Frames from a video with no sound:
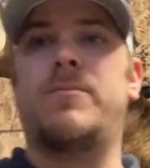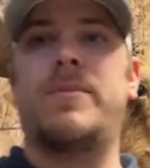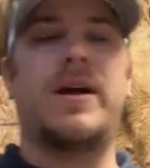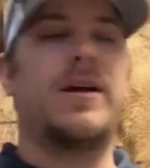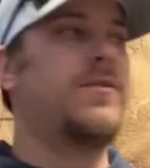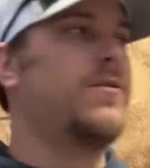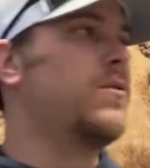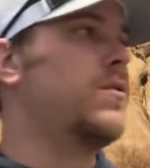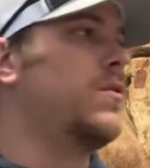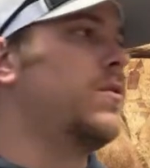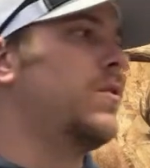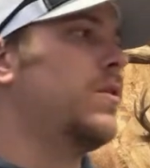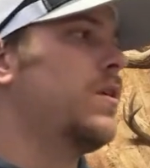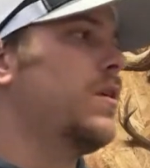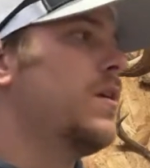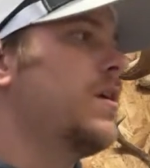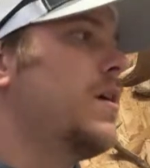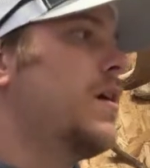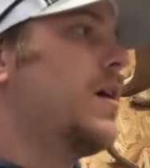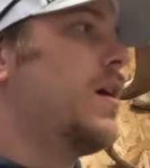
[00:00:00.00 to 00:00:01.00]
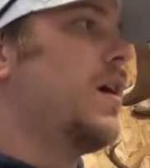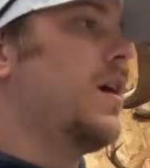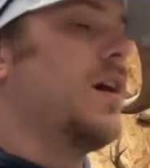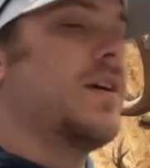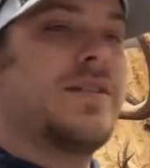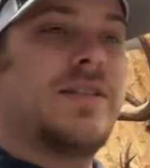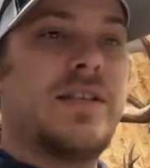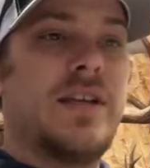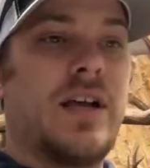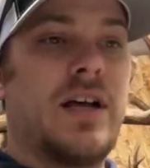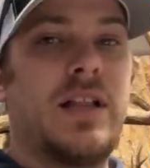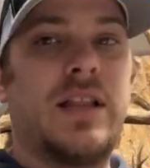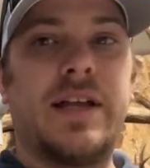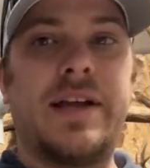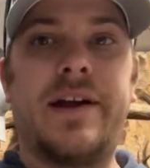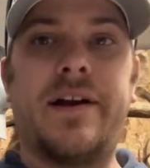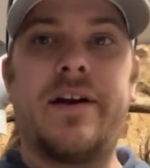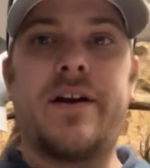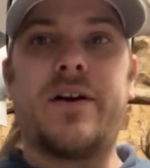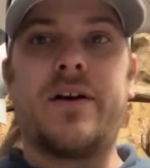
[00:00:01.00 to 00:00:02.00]
mandrel.
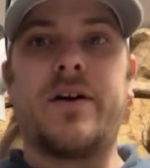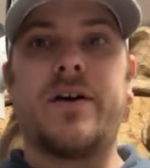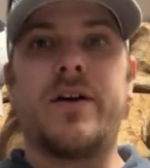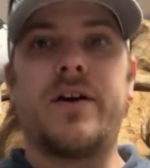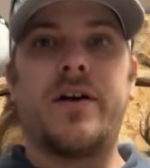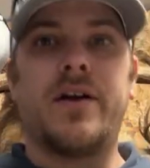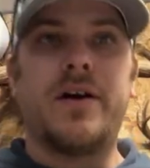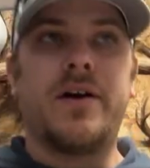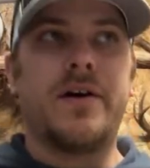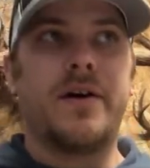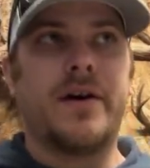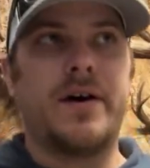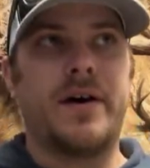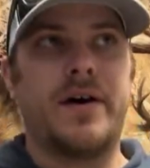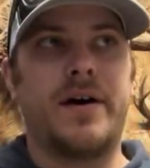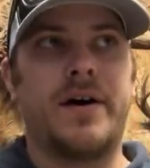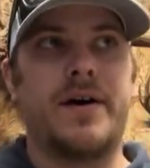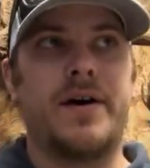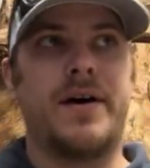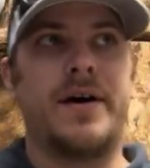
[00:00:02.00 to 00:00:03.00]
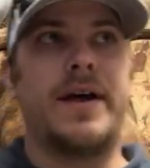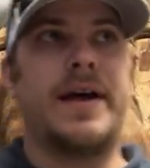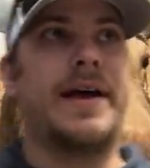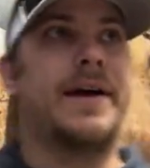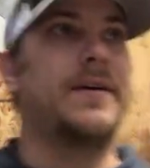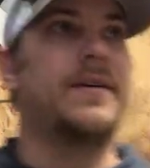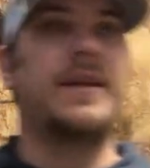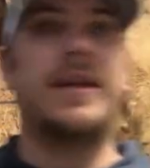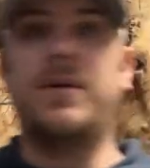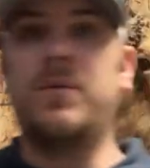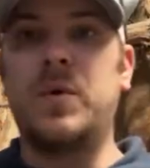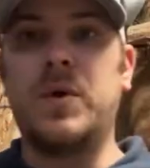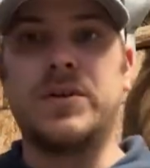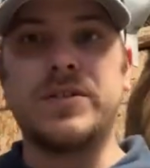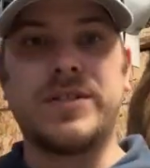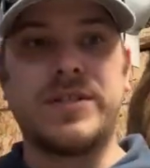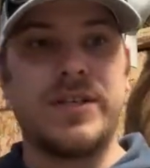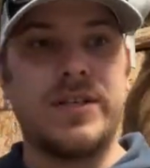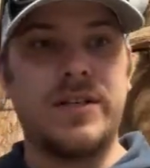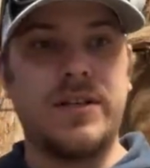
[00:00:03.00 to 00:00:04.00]
Sinclair, L.E.
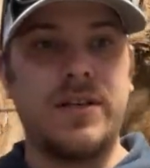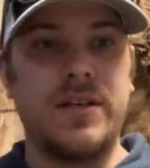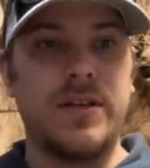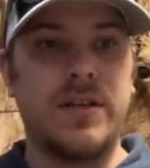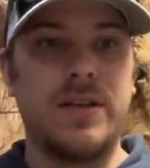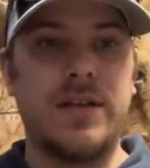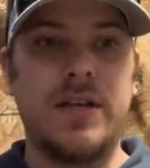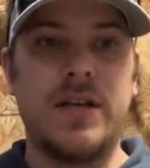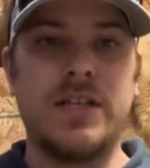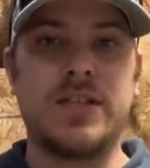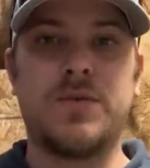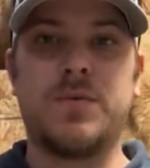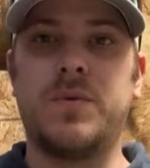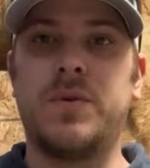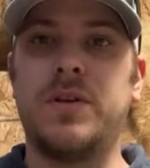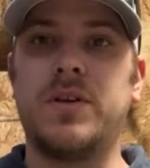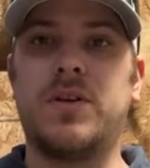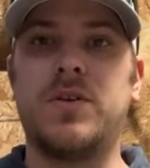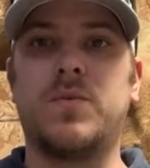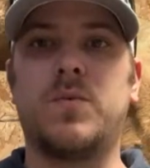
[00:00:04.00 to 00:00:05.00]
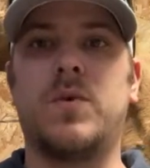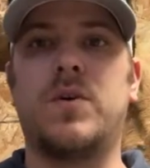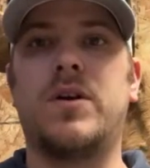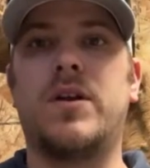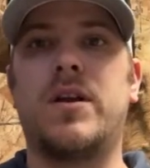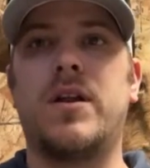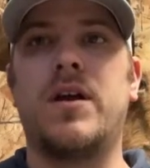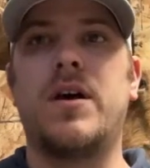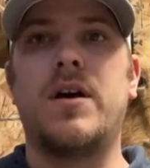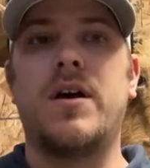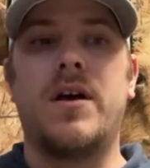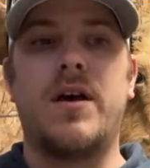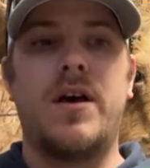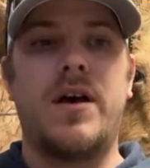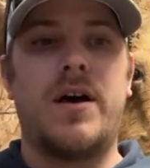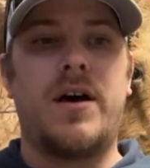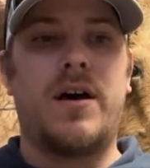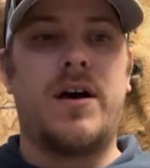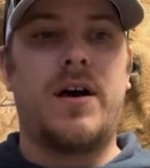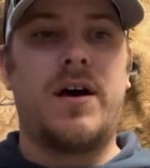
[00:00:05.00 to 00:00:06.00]
Wilson is a really good one.
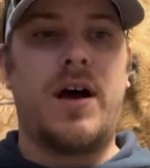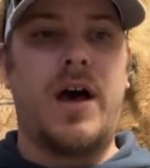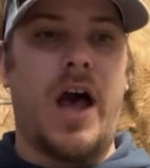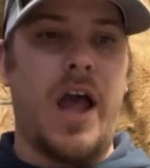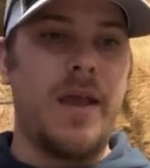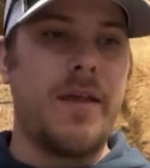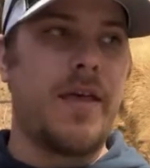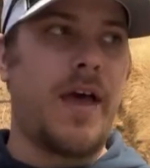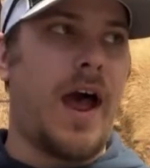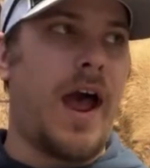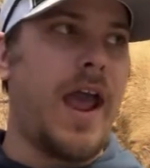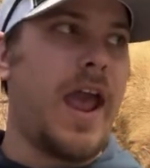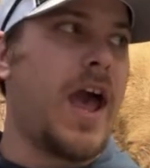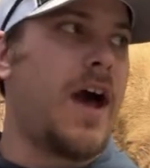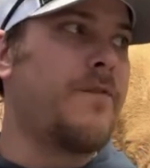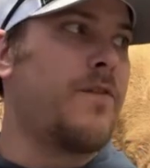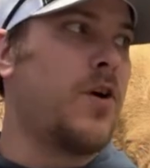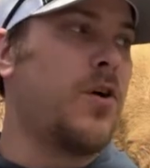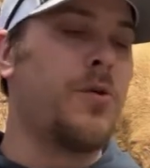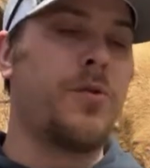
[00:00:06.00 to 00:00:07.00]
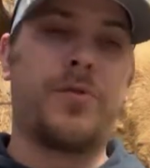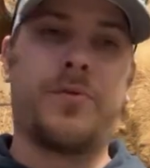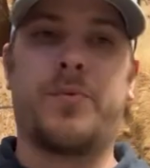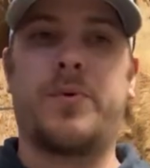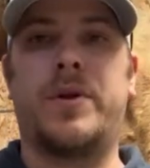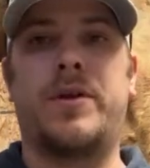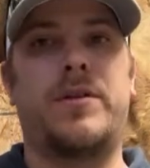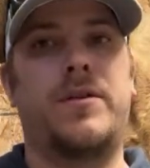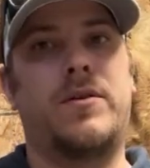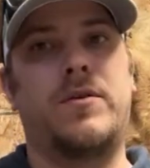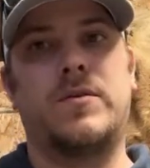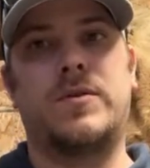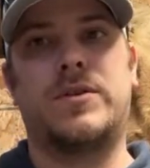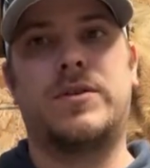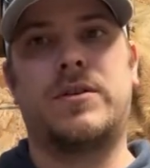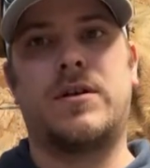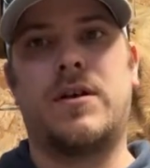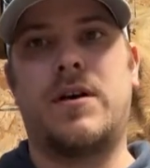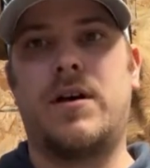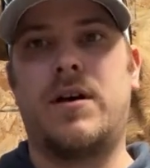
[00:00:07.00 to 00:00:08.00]
I have all three of
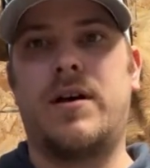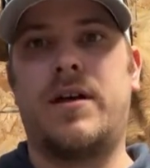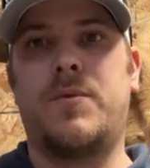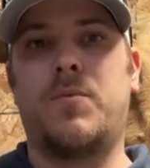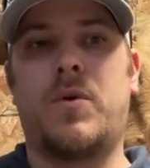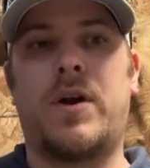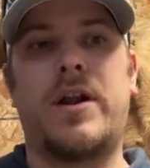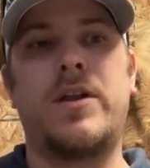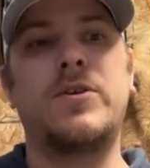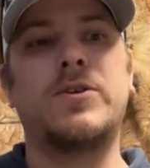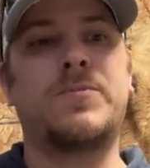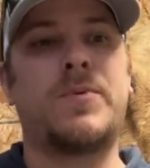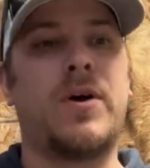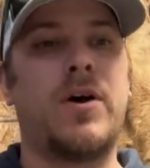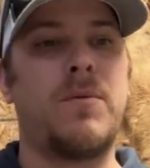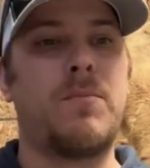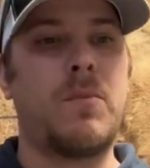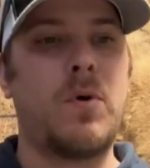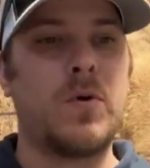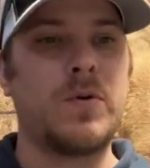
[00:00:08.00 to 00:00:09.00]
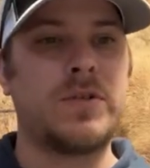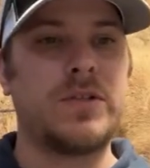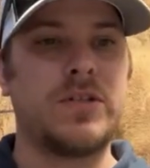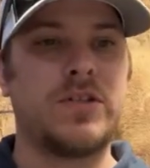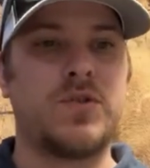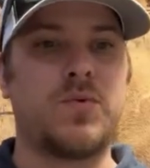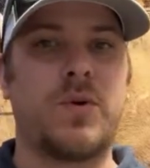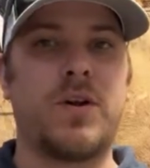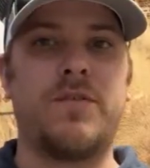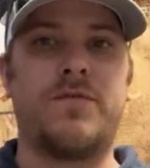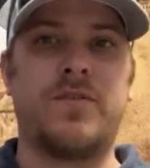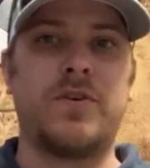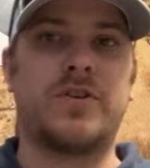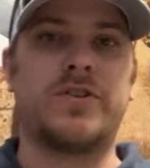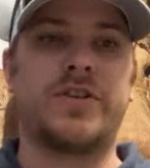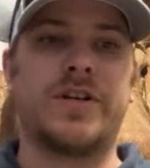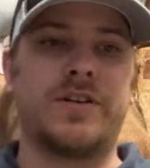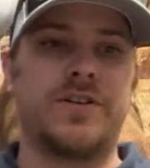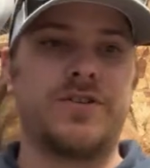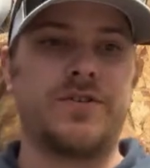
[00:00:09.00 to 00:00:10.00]
those. What I use probably most is 21st
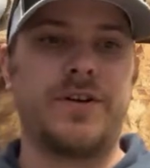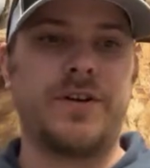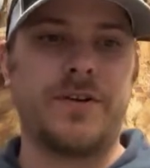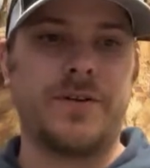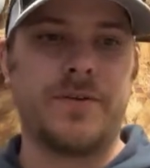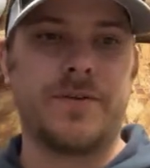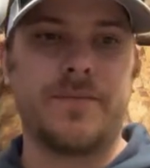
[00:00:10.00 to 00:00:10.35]
Century.